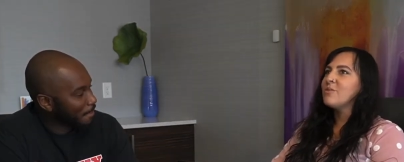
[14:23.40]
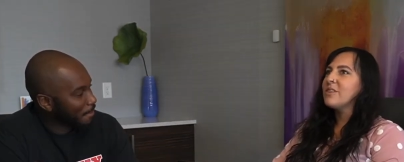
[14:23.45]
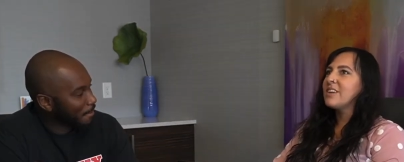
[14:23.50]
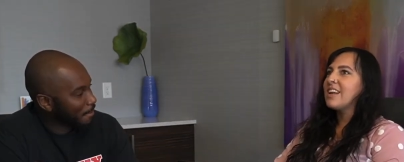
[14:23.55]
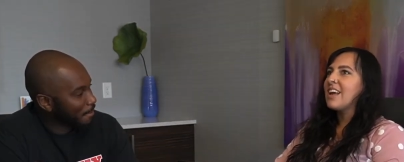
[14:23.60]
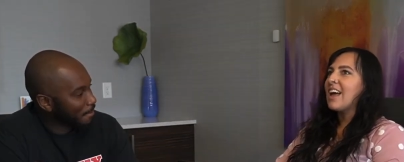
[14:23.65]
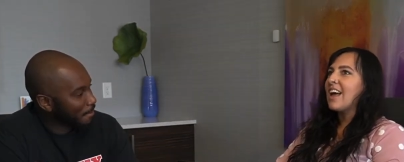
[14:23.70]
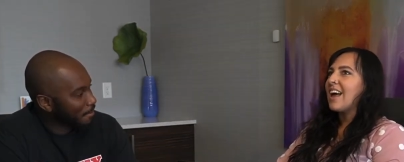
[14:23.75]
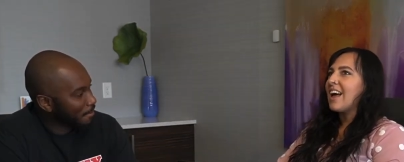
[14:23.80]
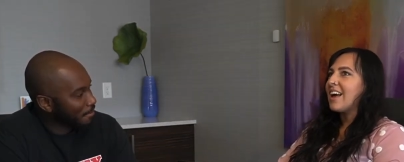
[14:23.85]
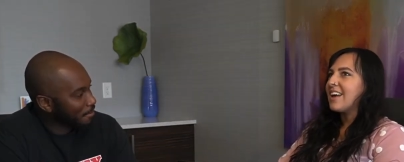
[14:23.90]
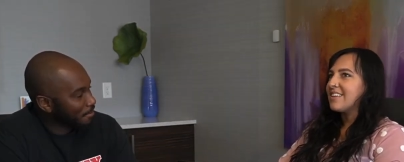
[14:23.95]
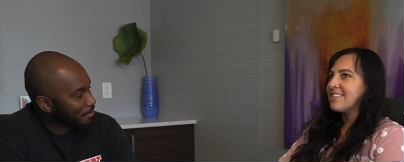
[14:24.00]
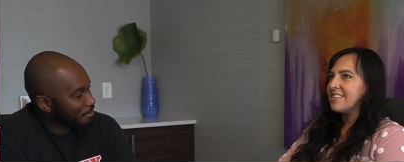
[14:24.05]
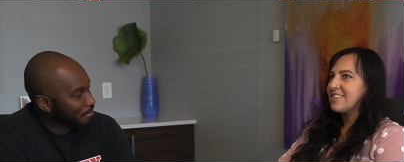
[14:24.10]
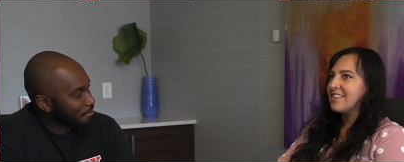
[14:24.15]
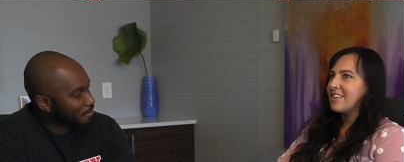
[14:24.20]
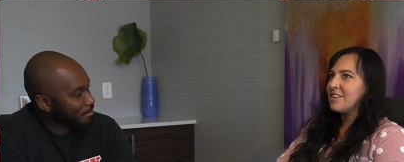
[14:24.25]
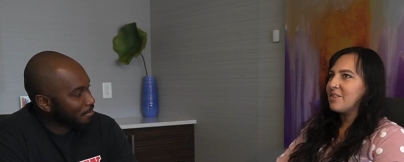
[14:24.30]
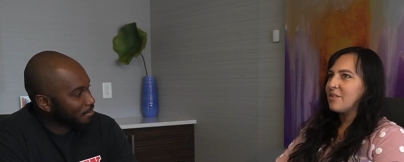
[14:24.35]
Speaker 1: want to
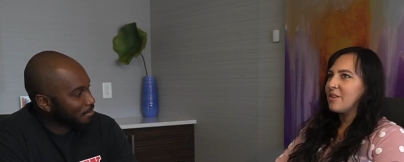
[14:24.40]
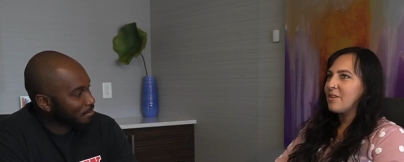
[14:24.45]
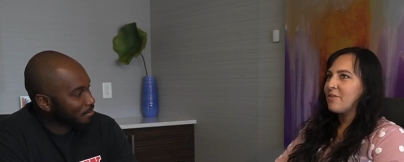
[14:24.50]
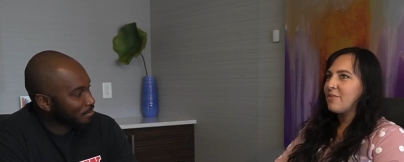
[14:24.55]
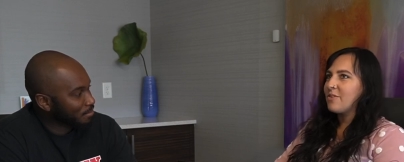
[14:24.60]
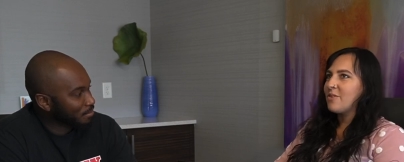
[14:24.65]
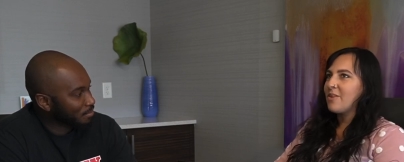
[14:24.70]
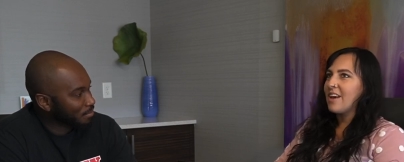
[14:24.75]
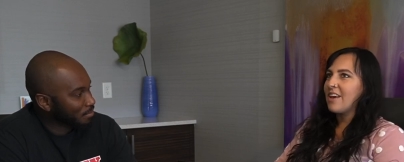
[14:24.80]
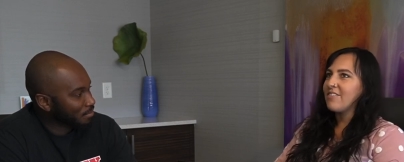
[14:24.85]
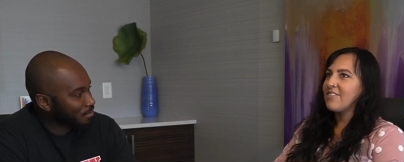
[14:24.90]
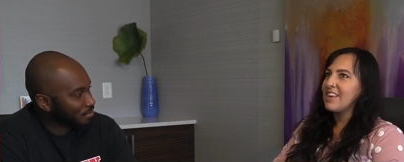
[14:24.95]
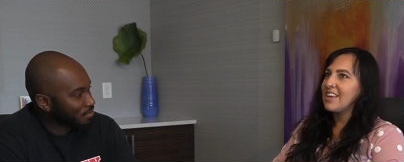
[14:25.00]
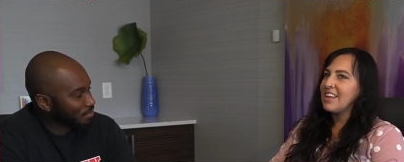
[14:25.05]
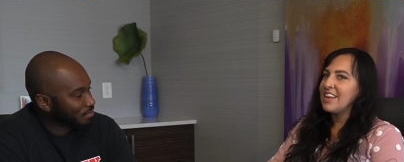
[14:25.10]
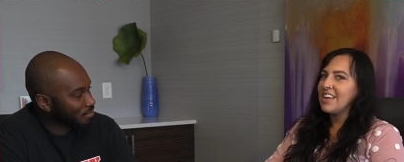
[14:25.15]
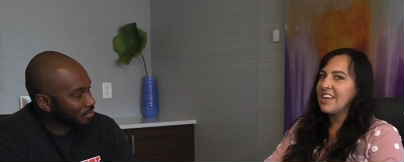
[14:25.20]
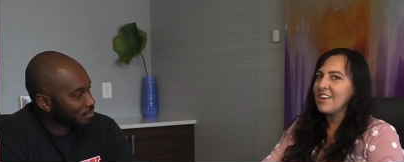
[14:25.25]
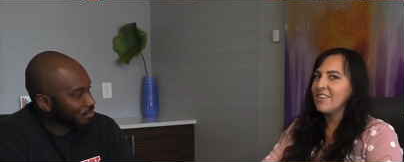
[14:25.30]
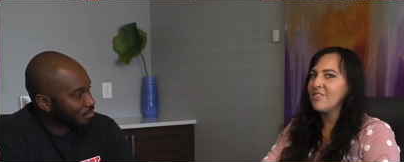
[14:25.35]
ask you if you have
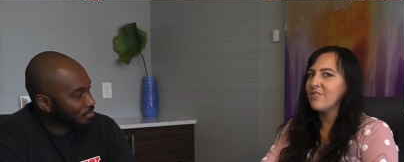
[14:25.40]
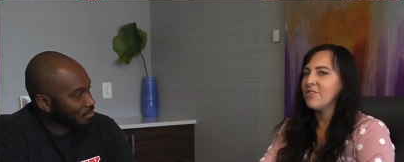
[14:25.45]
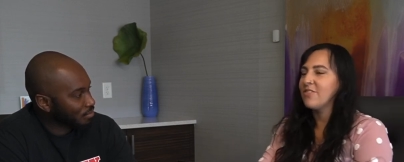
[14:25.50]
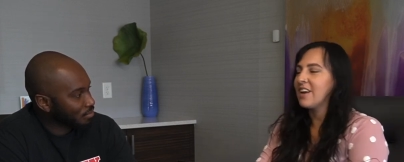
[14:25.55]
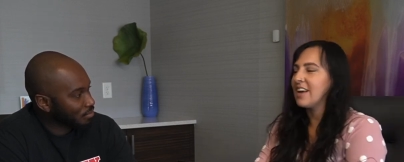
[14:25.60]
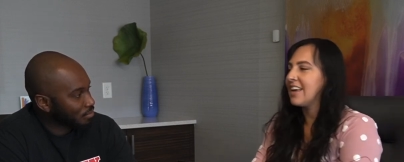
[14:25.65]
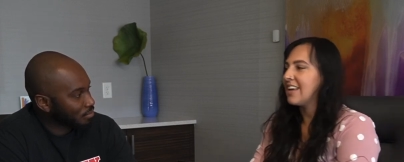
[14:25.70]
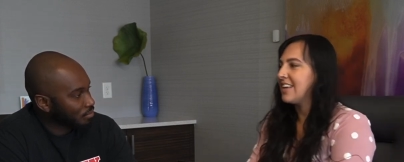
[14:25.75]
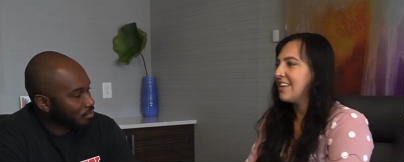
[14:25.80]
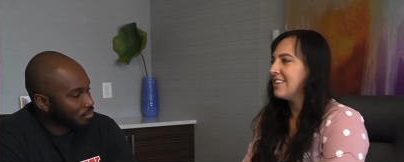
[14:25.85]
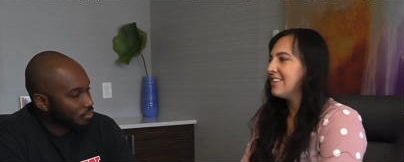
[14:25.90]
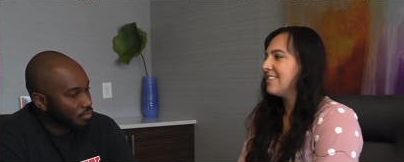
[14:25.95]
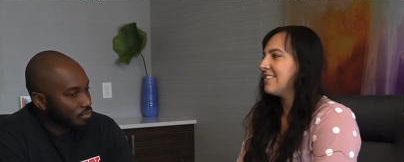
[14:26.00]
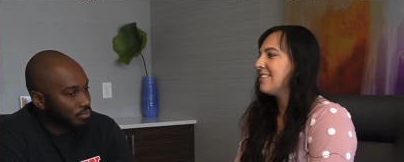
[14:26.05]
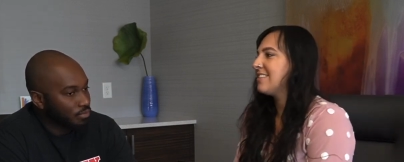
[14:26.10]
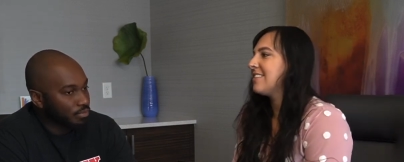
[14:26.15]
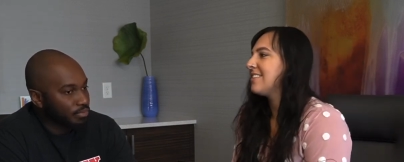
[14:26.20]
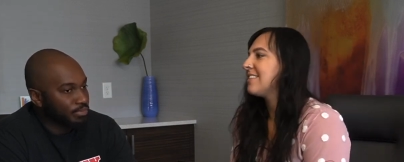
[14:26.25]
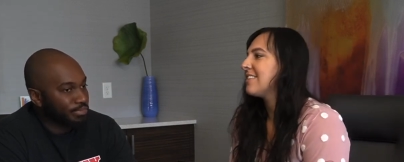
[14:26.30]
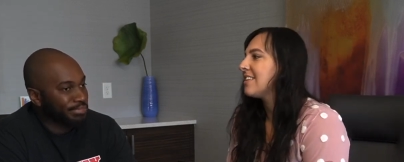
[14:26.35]
any advice